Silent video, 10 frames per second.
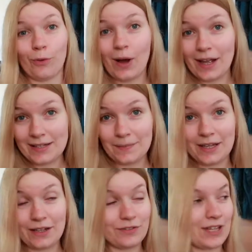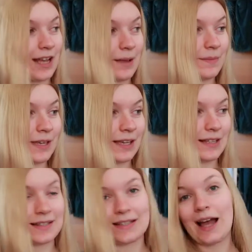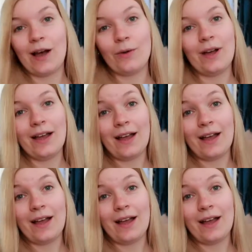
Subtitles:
quite a bit of time, because now